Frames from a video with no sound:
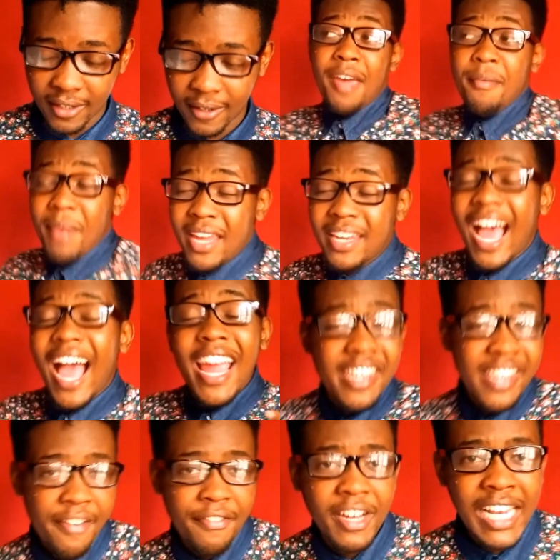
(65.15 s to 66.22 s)
I mean, I
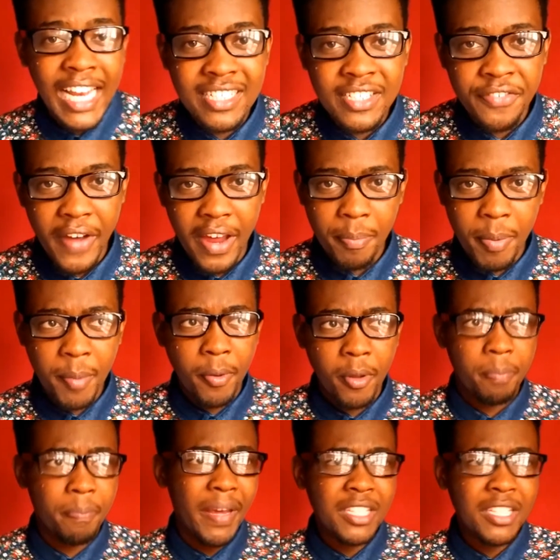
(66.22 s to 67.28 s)
never classify
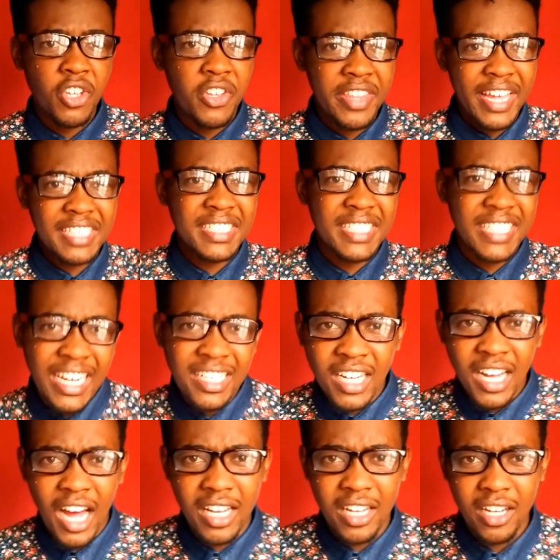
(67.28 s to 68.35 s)
people based on their
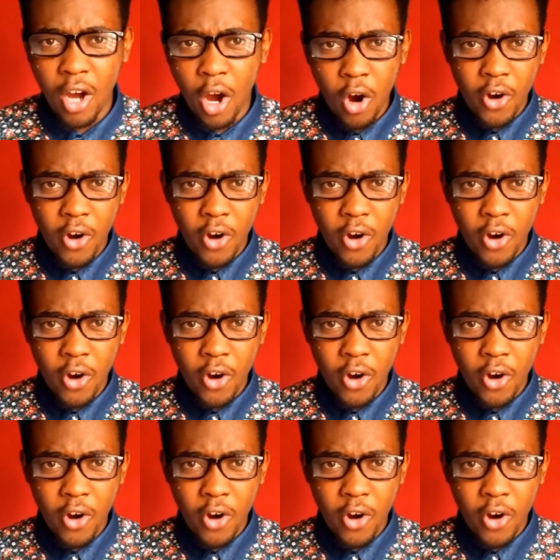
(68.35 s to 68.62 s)
skin color